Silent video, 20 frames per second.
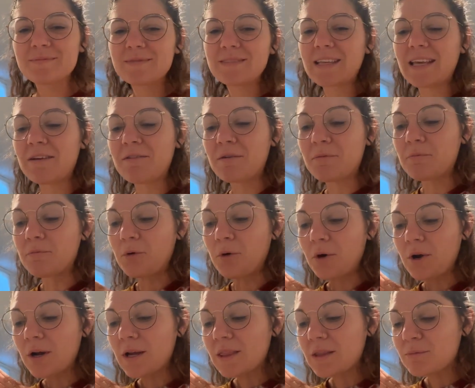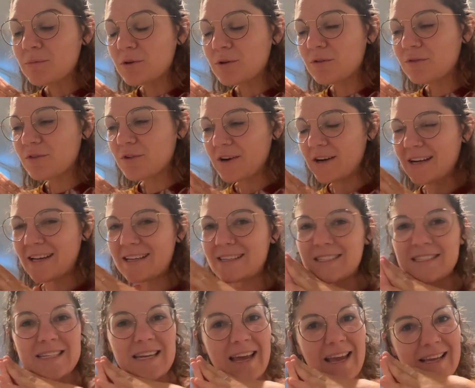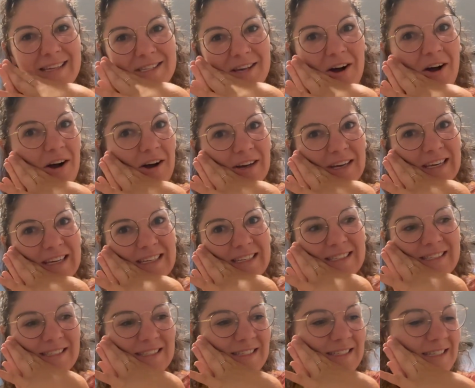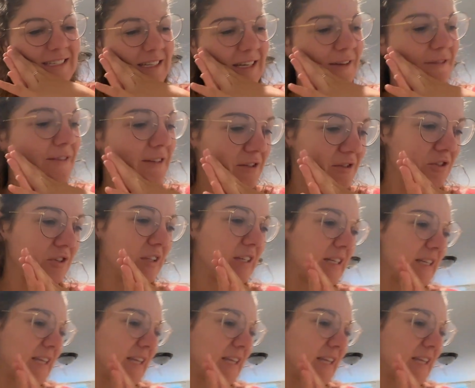even more in the mood for it. And today is August, officially